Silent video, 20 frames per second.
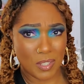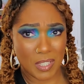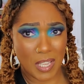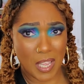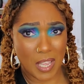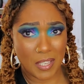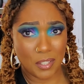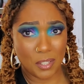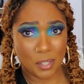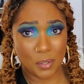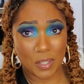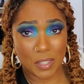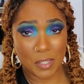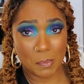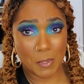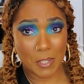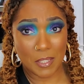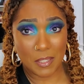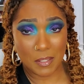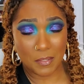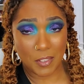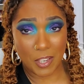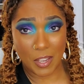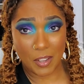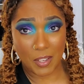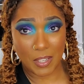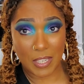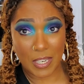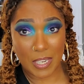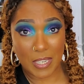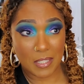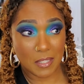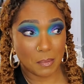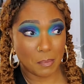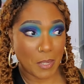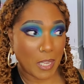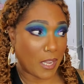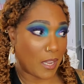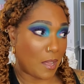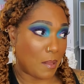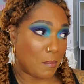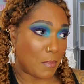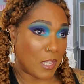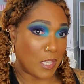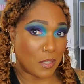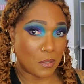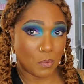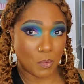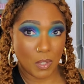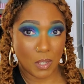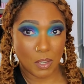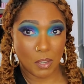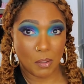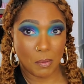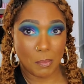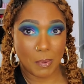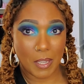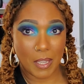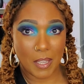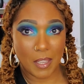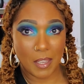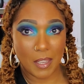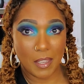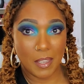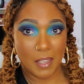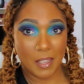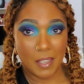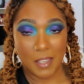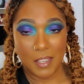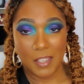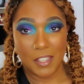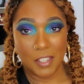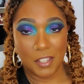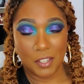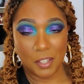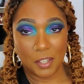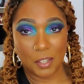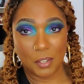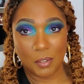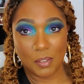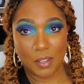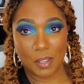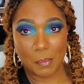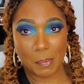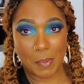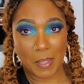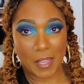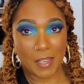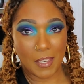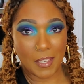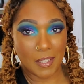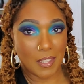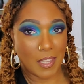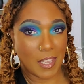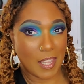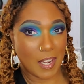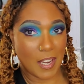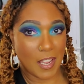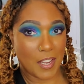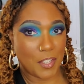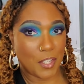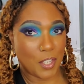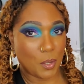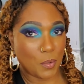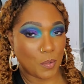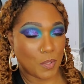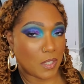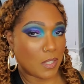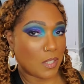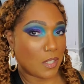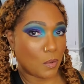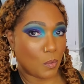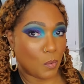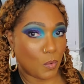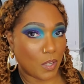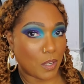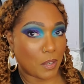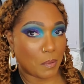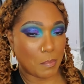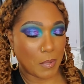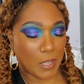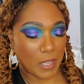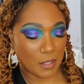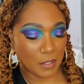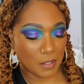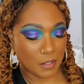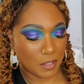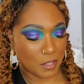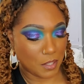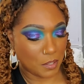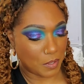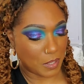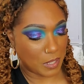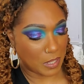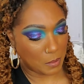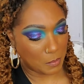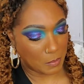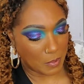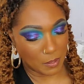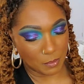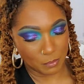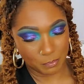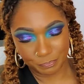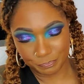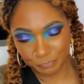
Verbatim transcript: has gotten so expensive nowadays, I'm like, I may as well go buy, you know, a palette that I know is going to work better. So anyway,